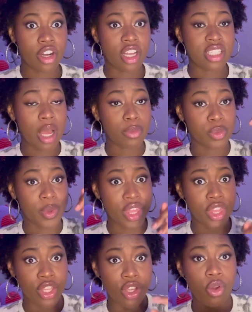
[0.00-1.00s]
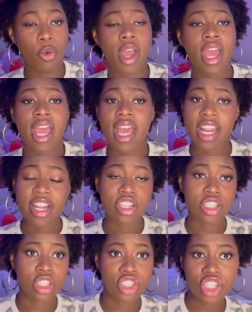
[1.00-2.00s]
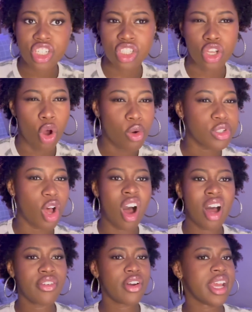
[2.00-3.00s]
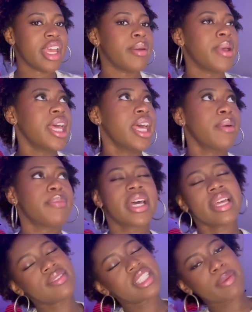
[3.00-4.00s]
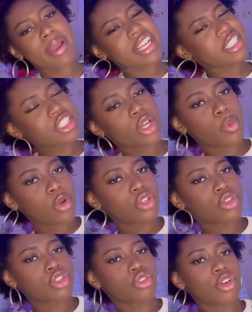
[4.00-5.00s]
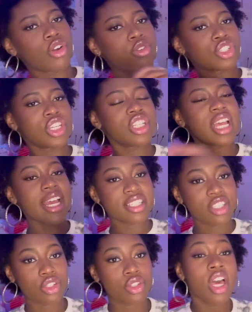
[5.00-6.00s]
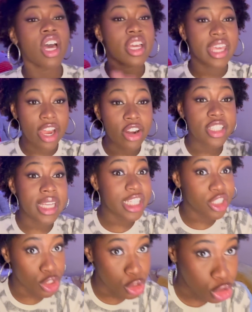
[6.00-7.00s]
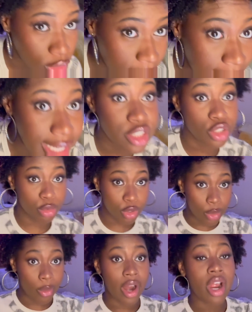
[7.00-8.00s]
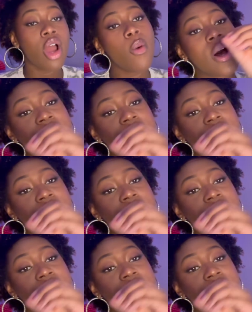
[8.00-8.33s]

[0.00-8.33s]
because I was with you. And she just goes off on him. But Sebastian still pulls through. Carrie takes the train to New York while